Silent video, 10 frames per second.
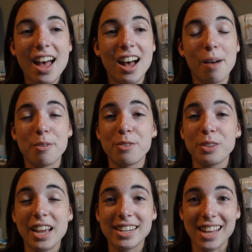If you
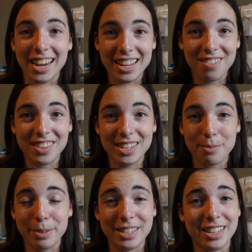liked any of this,
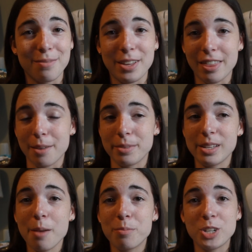please give me a thumbs
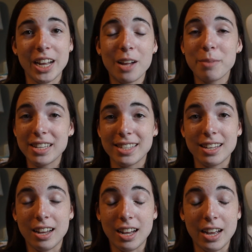up. Check out my
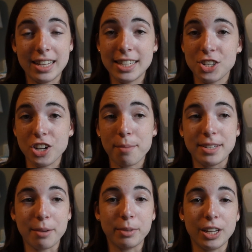Etsy shop
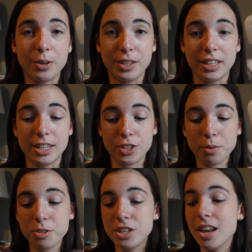down below in the
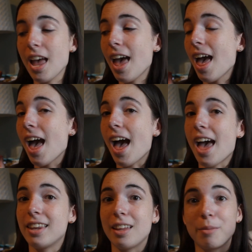description
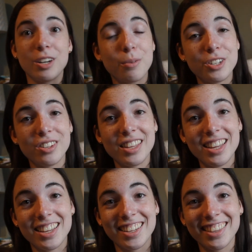and let me know what you
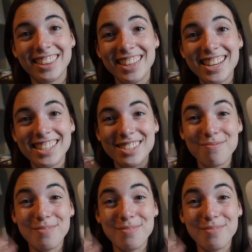think. Thanks!